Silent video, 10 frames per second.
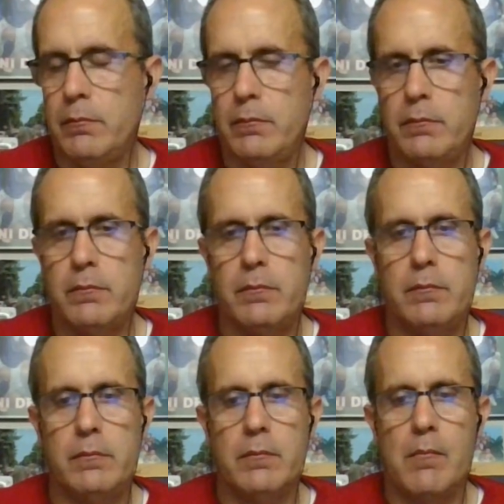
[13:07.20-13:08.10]

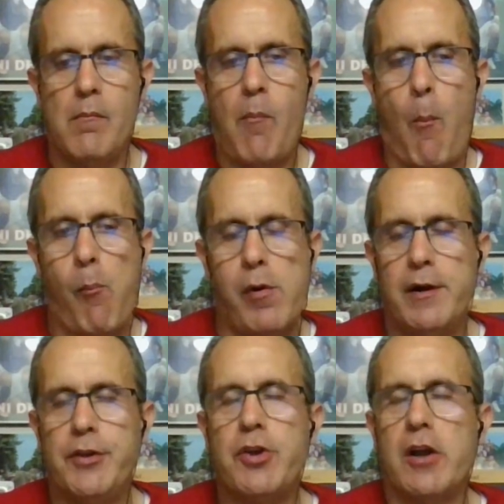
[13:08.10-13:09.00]
Um,
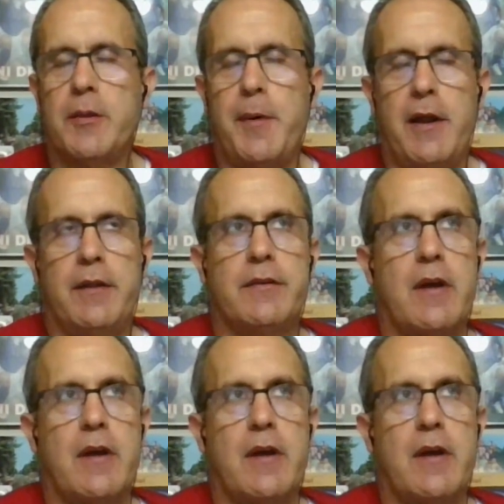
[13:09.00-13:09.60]
well, you talked about it.